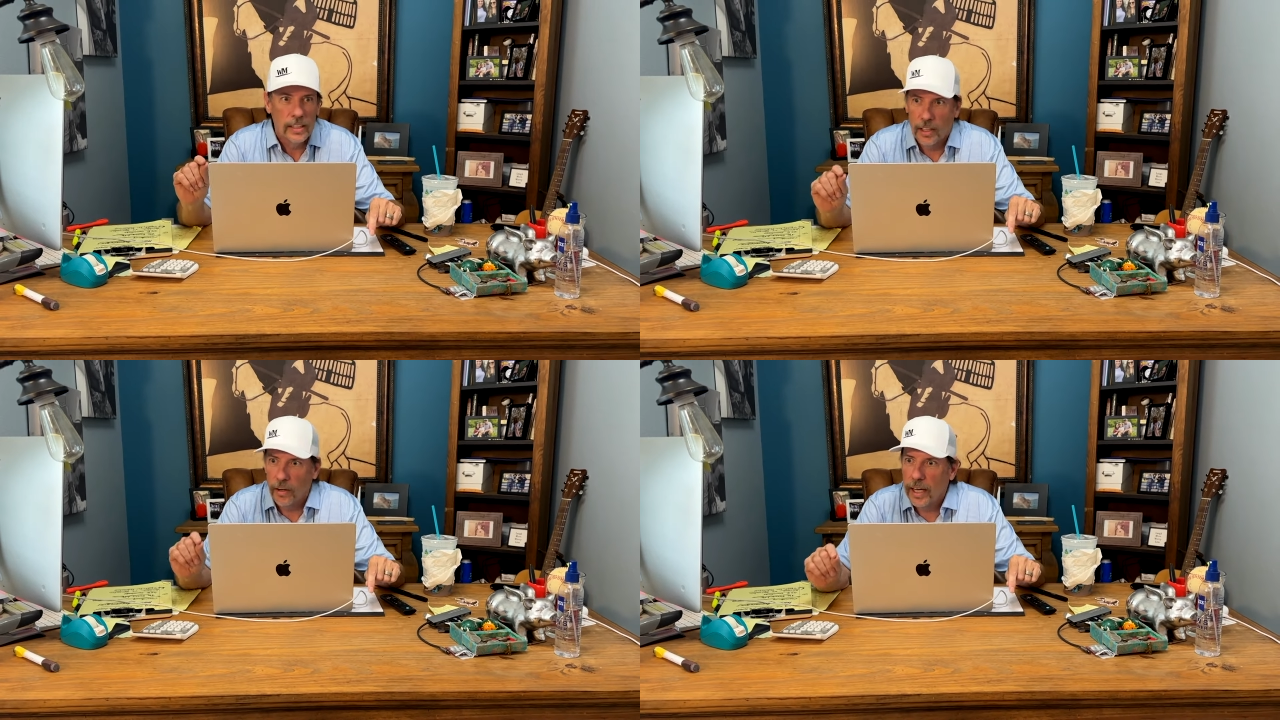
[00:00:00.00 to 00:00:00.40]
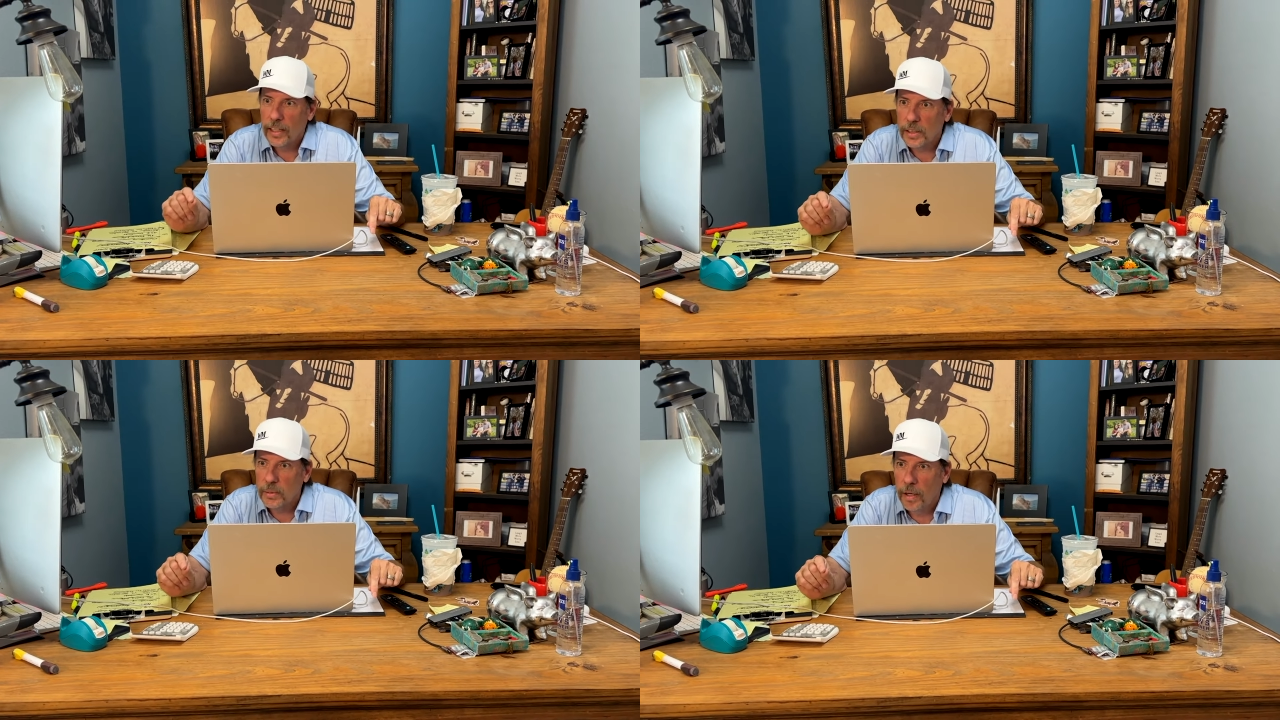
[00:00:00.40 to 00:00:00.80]
Start
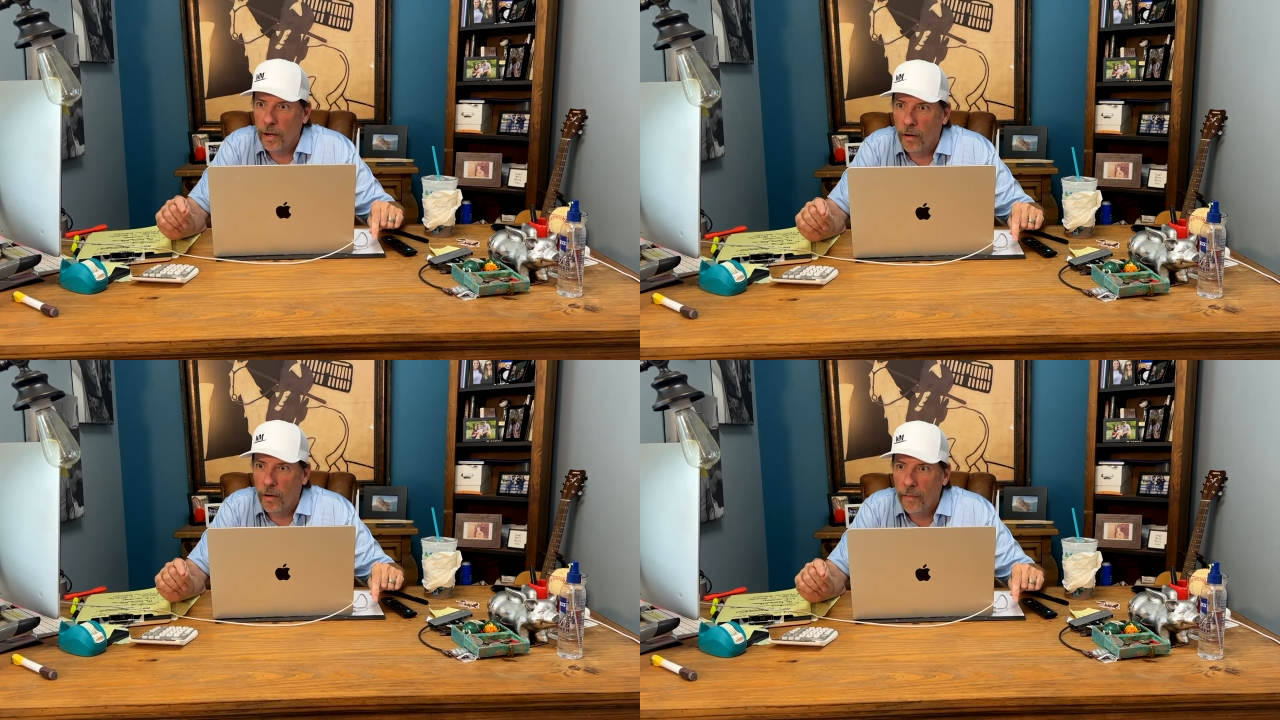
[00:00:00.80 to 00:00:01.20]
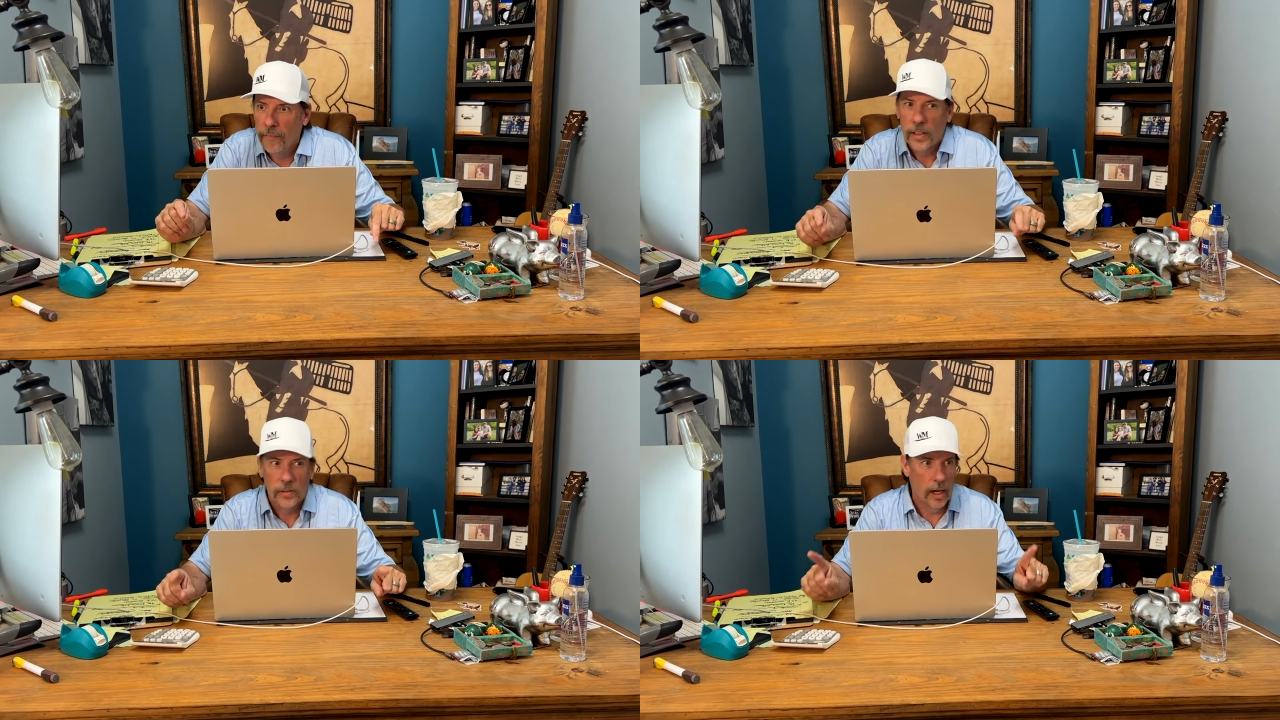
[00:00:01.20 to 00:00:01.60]
out small.
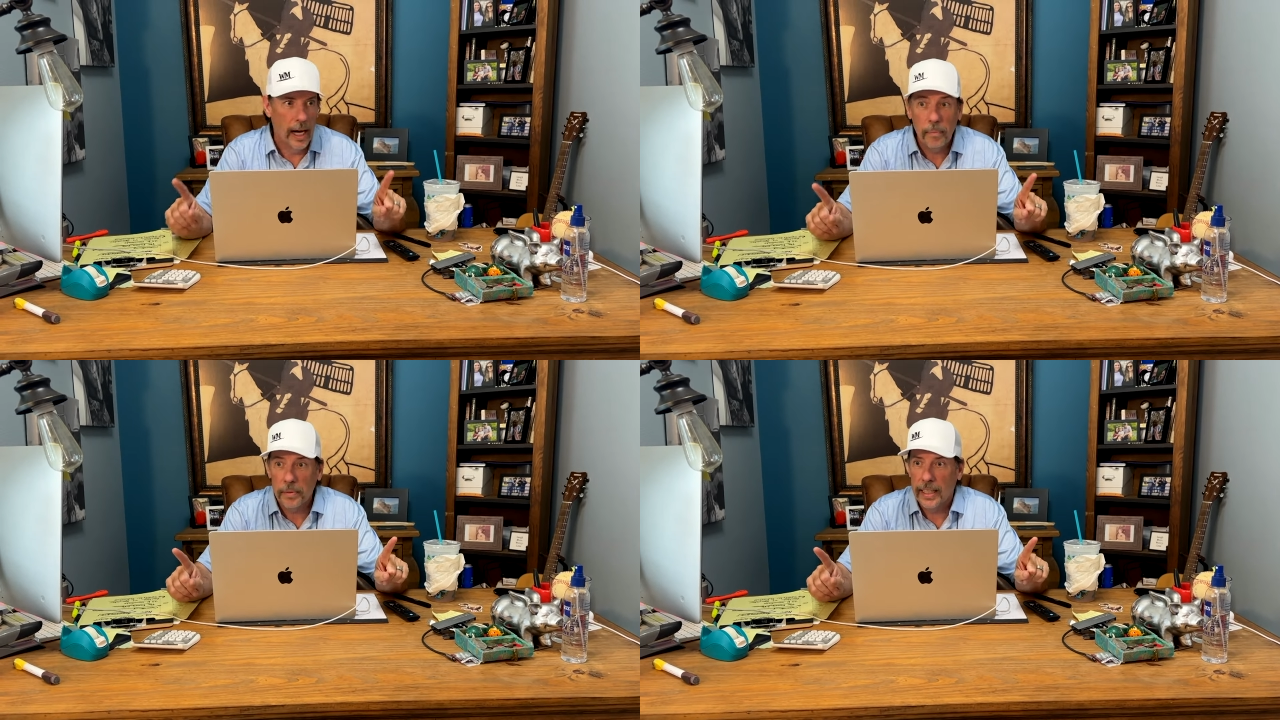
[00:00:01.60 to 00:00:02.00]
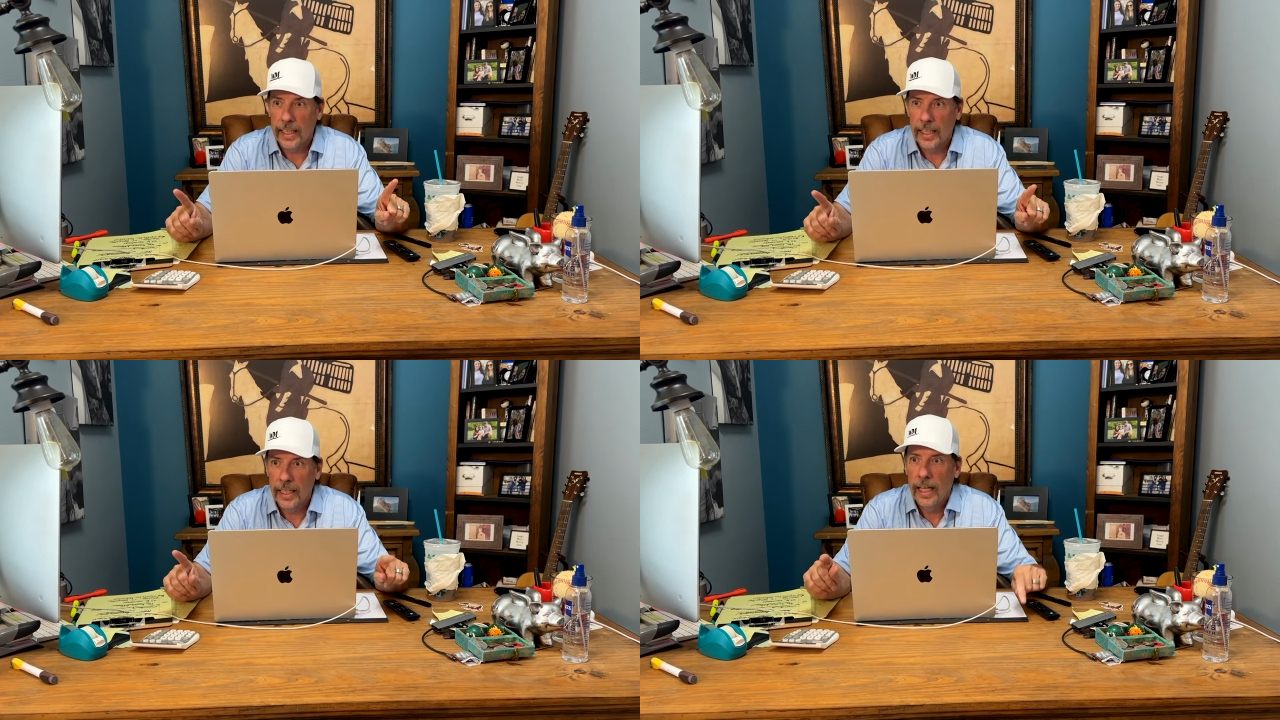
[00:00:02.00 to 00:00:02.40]
So, I'm
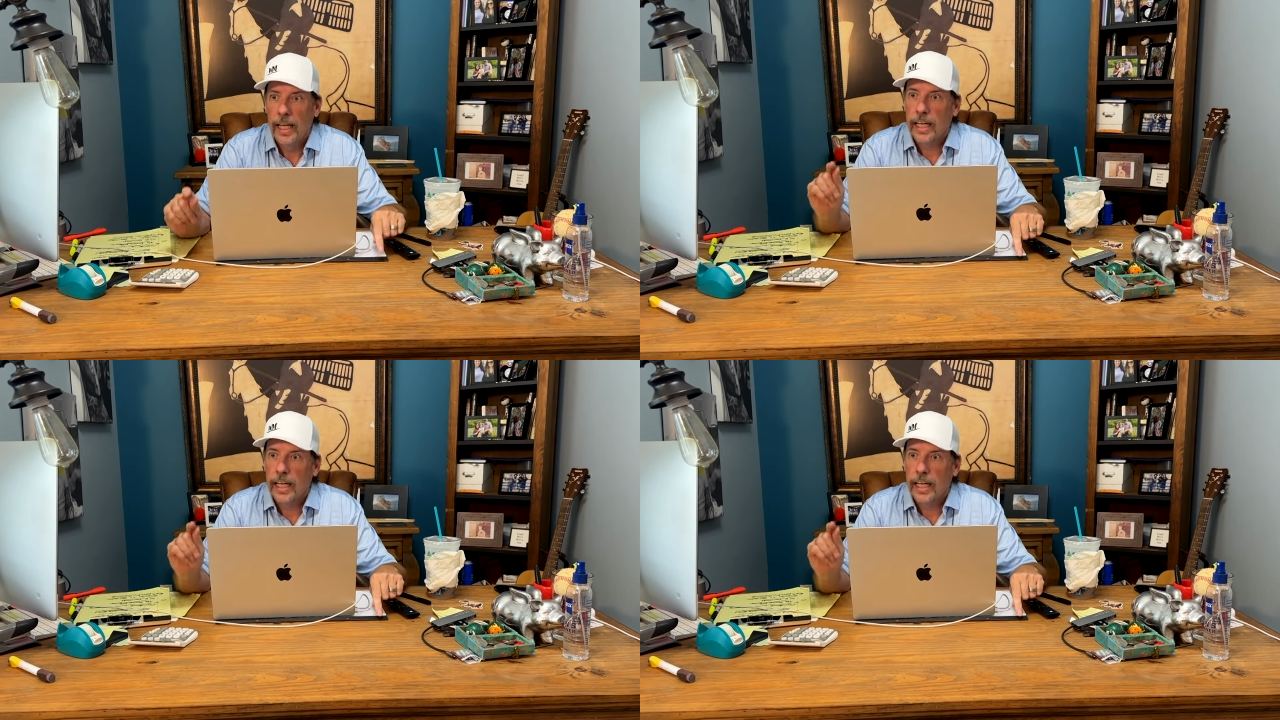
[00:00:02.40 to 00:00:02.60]
thinking